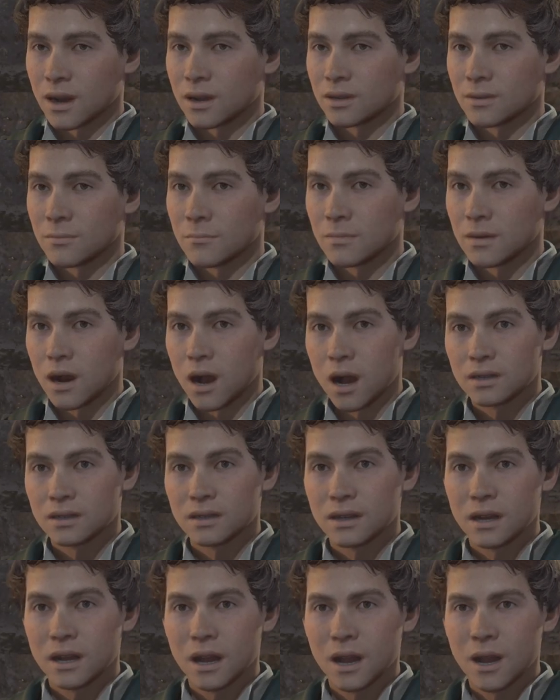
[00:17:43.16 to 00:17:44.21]
Like the
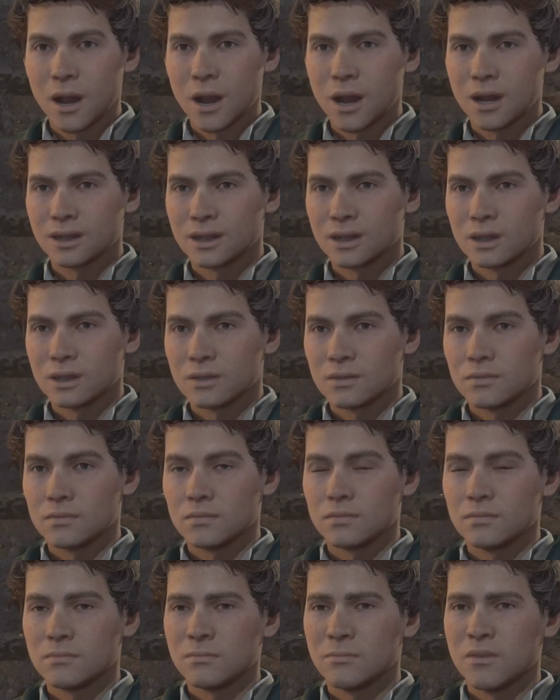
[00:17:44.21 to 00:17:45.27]
blasting curse.
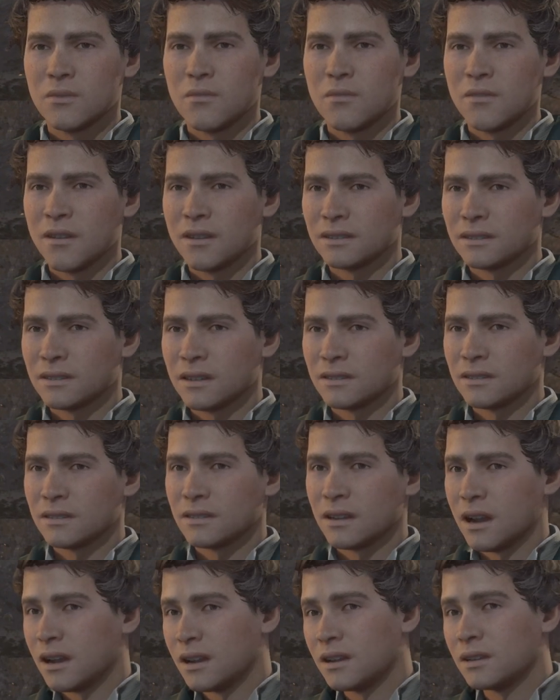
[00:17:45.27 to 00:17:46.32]
Huh? Professors
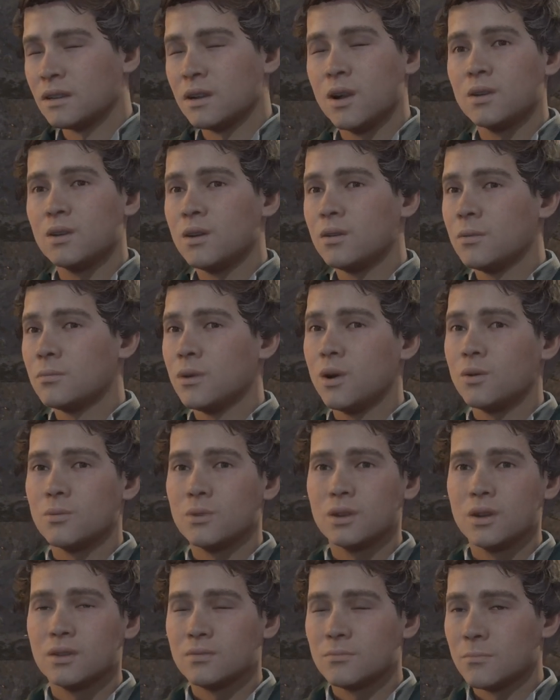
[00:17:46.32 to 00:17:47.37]
say it's not an
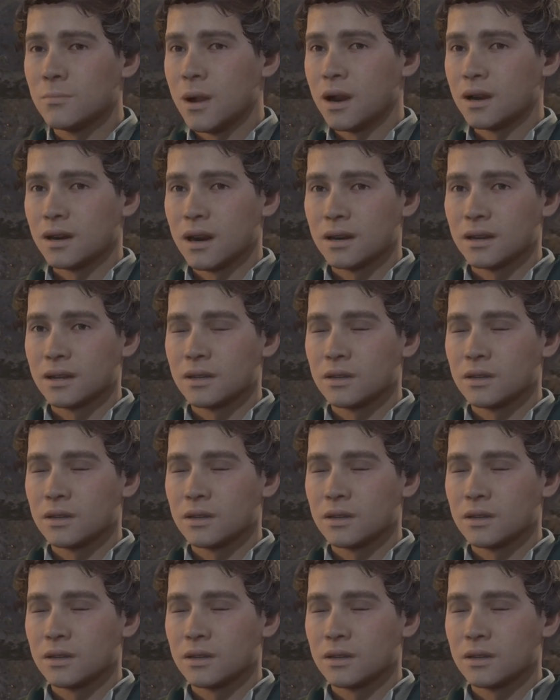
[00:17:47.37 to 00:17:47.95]
appropriate spell to